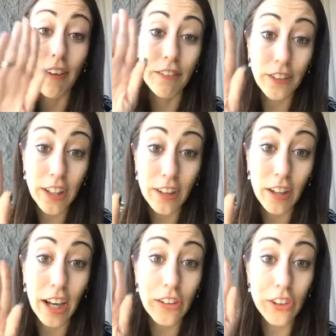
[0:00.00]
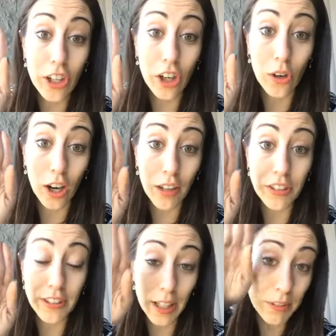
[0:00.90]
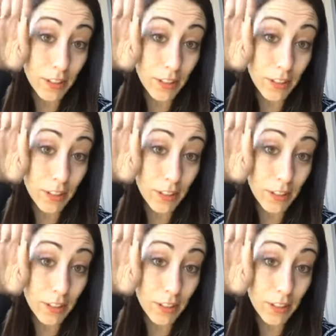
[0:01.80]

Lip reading: feel as though, oftentimes,